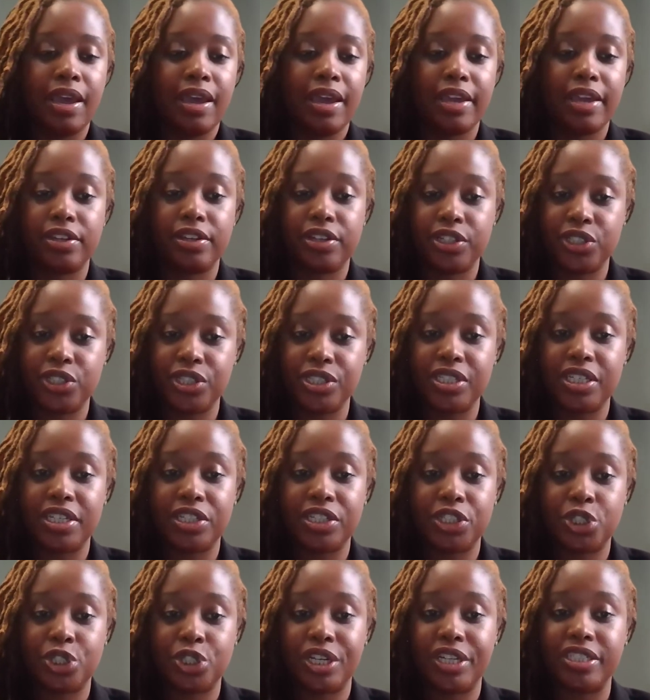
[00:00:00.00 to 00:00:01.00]
In addition to
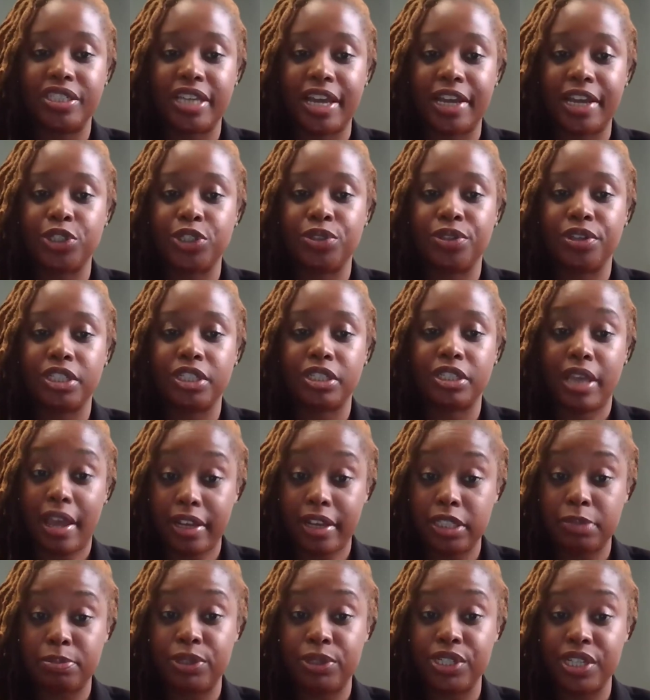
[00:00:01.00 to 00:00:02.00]
his transactional
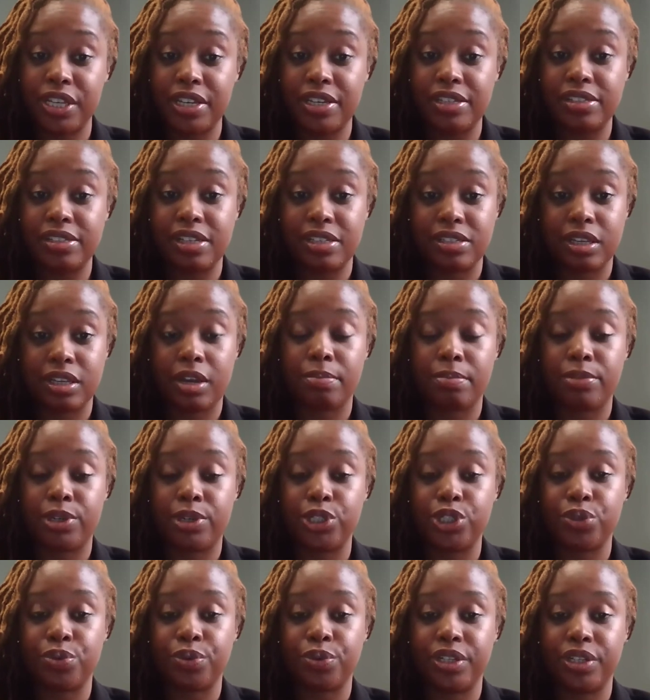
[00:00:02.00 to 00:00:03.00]
expertise as a
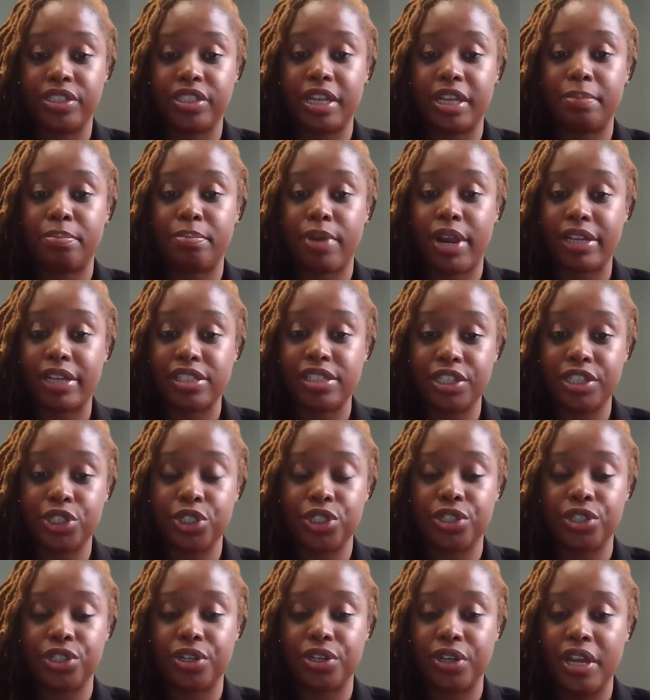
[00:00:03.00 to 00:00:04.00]
commercial real estate
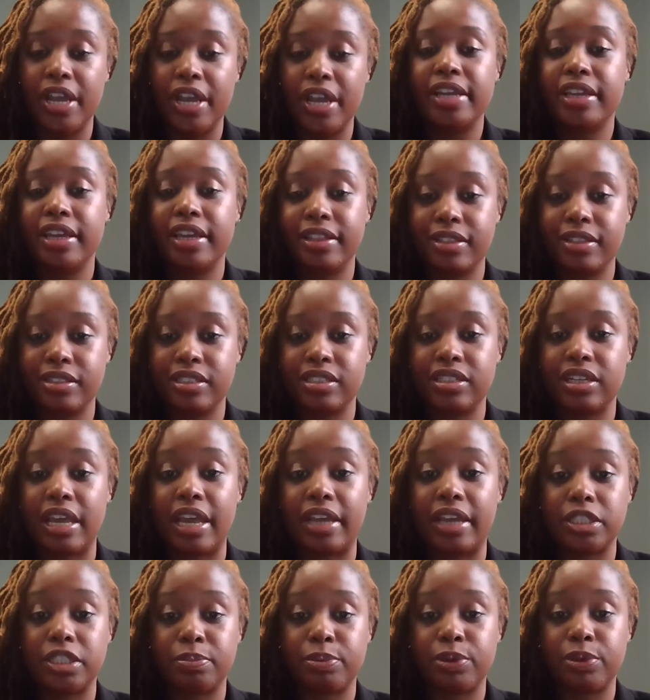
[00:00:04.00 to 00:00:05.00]
practitioner, Keith is an
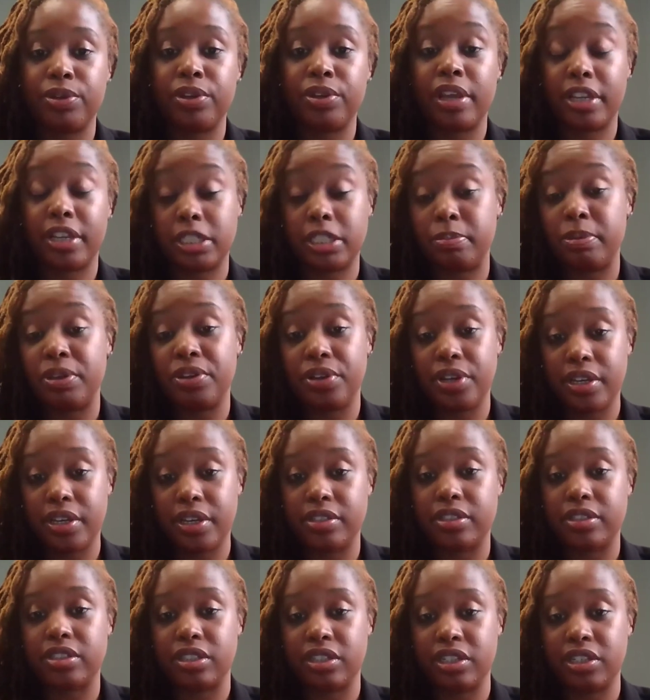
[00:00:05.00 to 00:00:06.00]

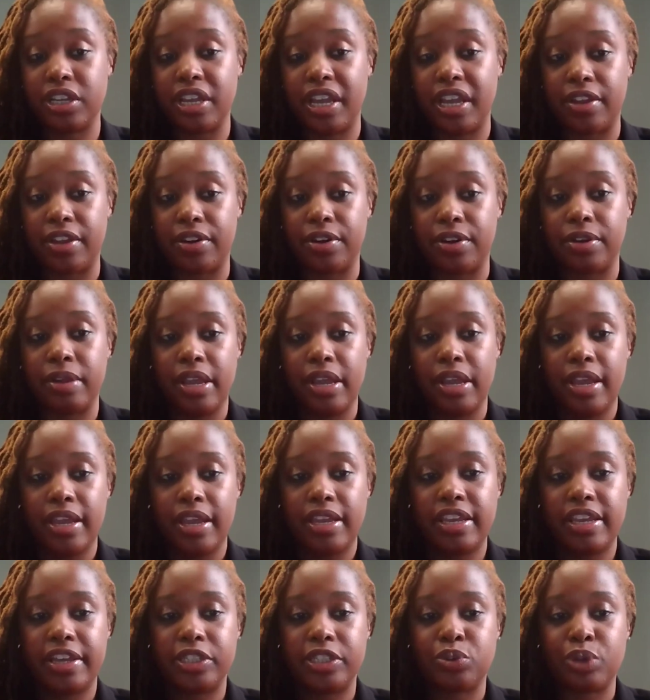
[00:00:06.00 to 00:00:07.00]
experienced litigator.
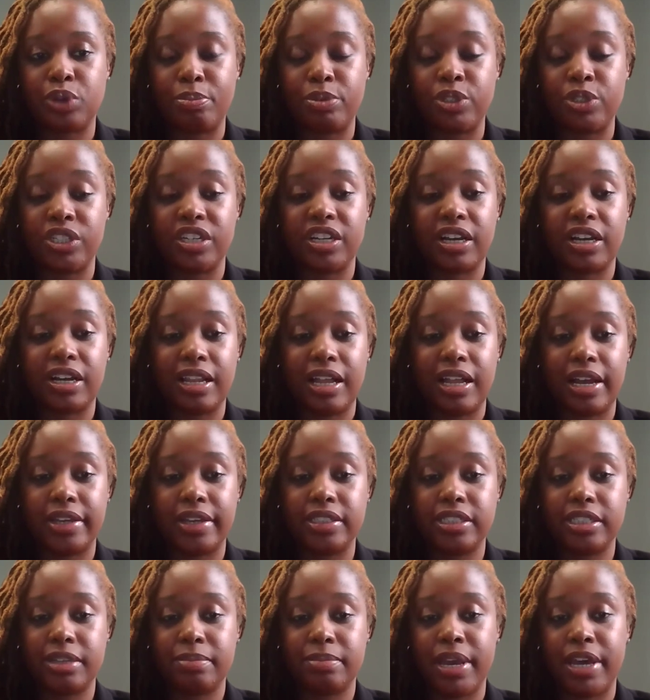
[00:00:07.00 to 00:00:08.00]
He has represented
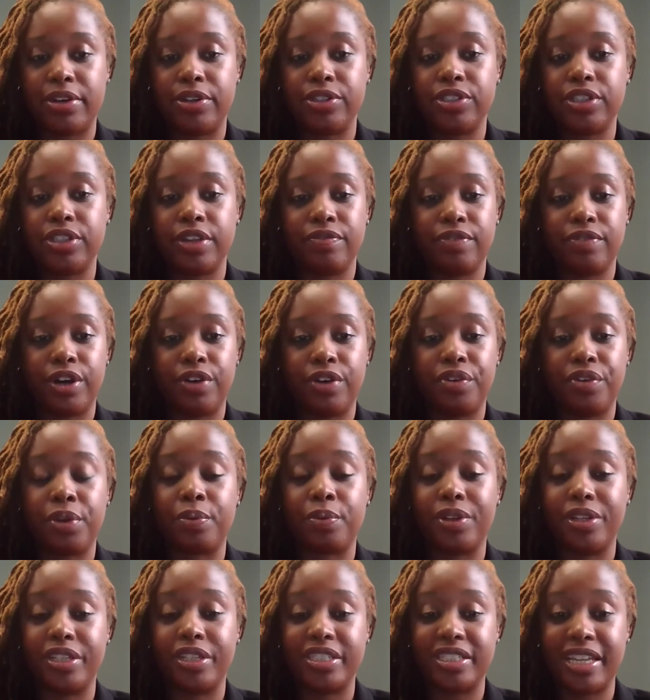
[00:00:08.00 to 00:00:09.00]
clients in matters involving
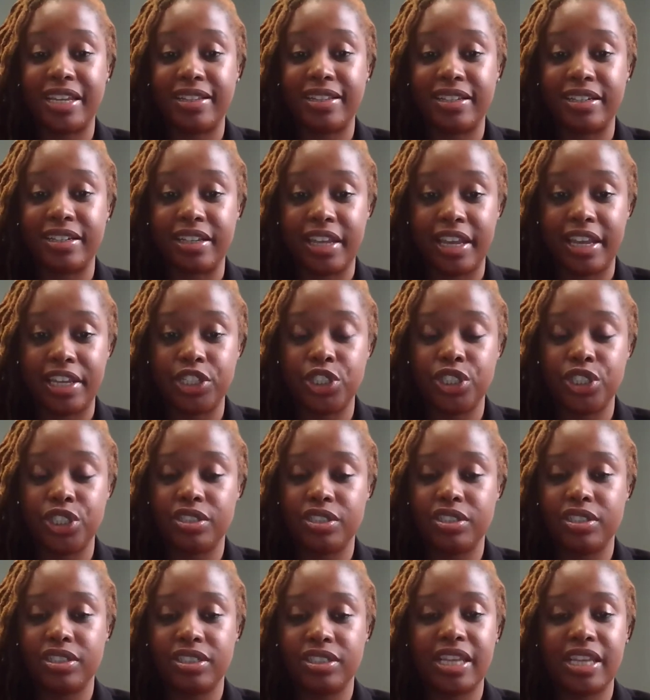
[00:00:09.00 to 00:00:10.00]
real estate
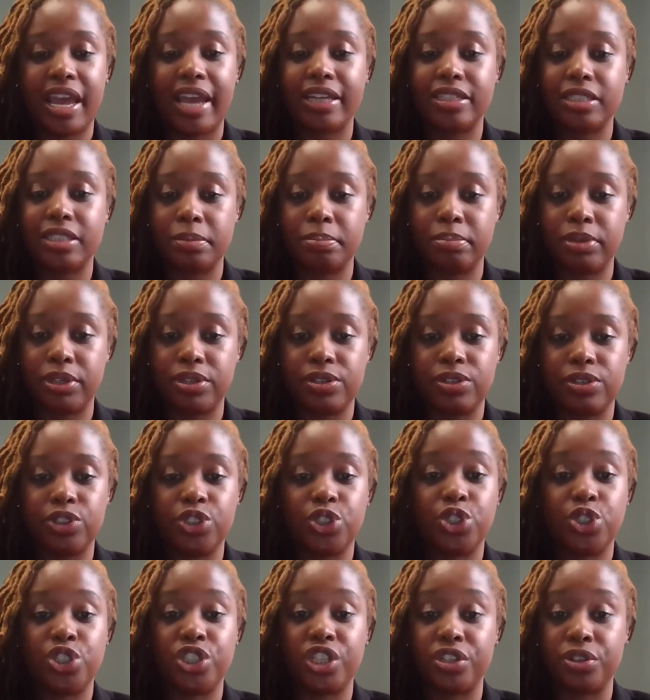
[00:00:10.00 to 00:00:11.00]
litigation, tax
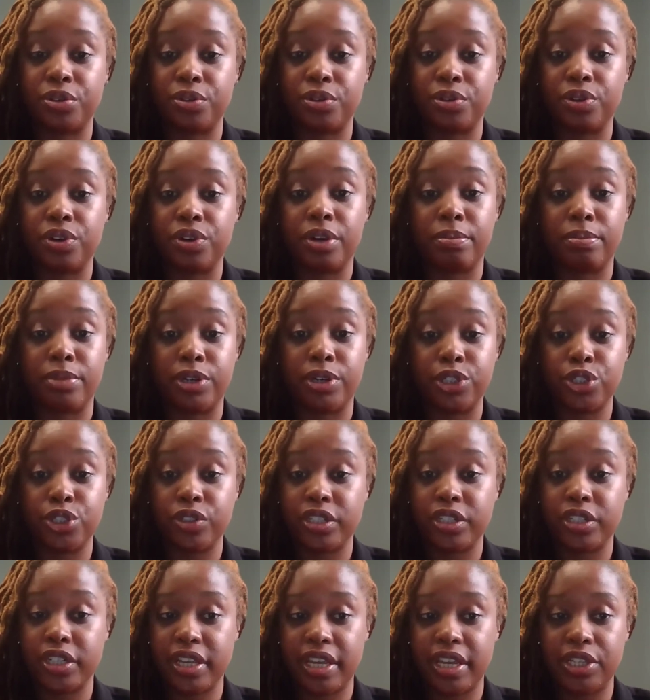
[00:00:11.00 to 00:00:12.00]
appeals, general commercial
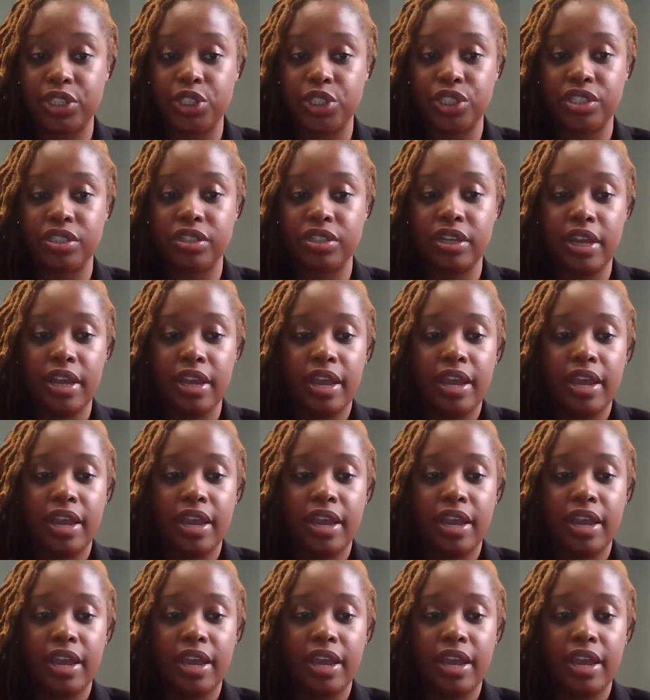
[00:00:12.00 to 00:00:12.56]
litigation,